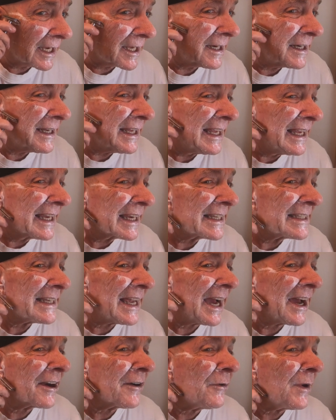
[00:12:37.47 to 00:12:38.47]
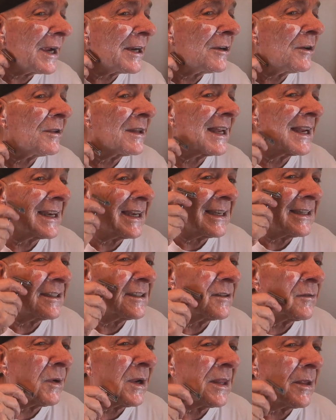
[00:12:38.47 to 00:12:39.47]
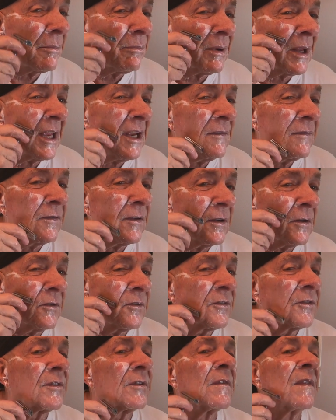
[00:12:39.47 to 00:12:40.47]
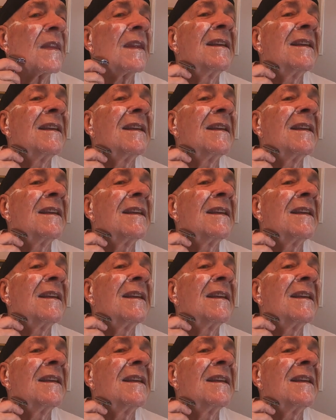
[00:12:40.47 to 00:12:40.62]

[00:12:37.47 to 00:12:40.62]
I can, because how do I know that? It's the way the blade feels